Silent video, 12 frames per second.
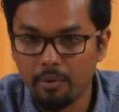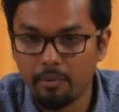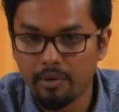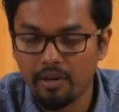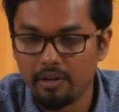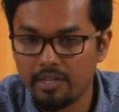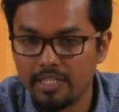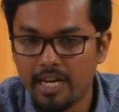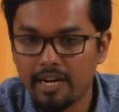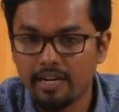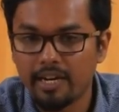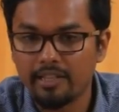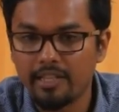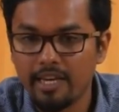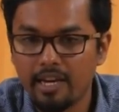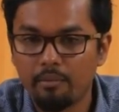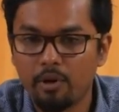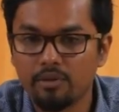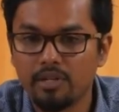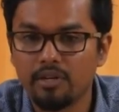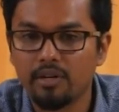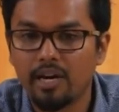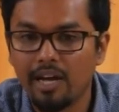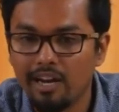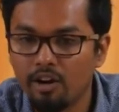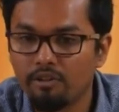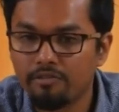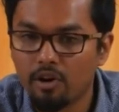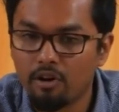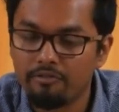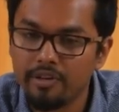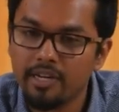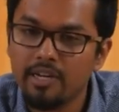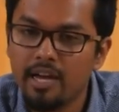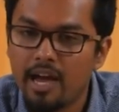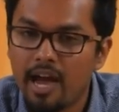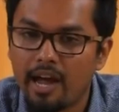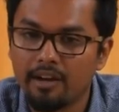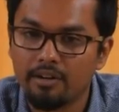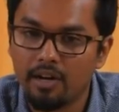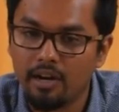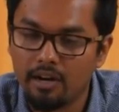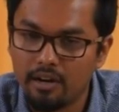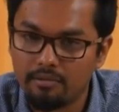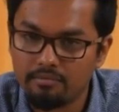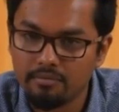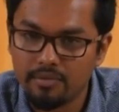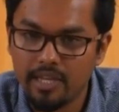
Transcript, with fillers: uh, designer can think about the color of a coffee and um,